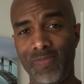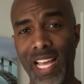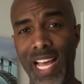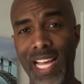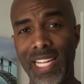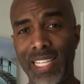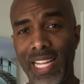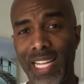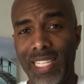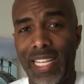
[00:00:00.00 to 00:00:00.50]

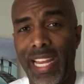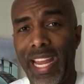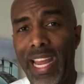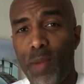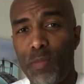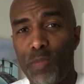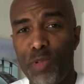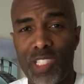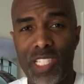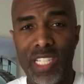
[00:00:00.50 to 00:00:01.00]
I
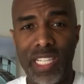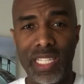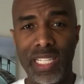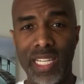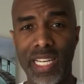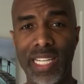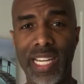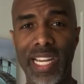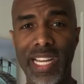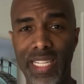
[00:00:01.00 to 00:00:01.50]
can't
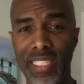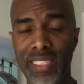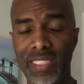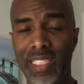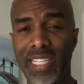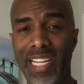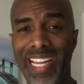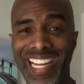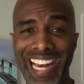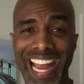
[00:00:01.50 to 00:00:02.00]
pretend. I
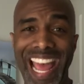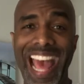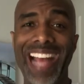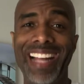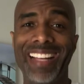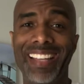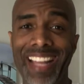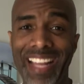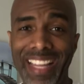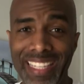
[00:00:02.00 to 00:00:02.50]
can't
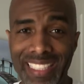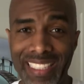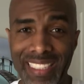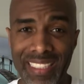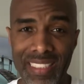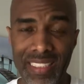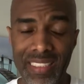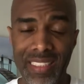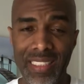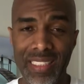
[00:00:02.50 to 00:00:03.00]
act
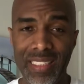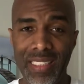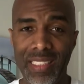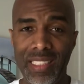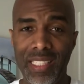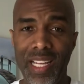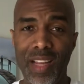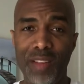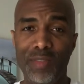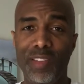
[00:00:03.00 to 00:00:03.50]
like
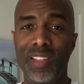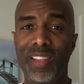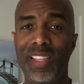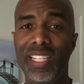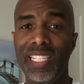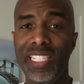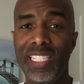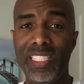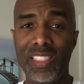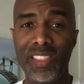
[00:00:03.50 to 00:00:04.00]

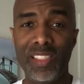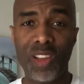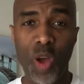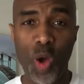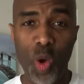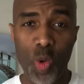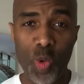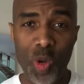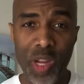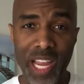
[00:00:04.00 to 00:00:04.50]
everything is
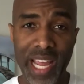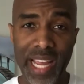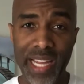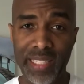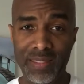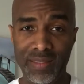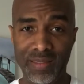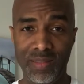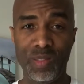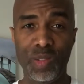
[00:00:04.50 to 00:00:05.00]

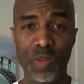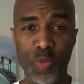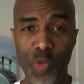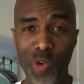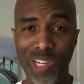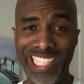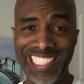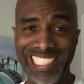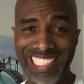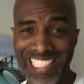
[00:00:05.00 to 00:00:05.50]
okay
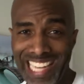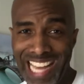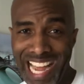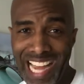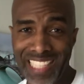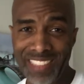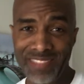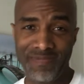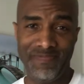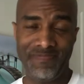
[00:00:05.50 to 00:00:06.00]
when it's
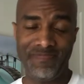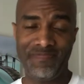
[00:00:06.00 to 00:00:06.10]
not.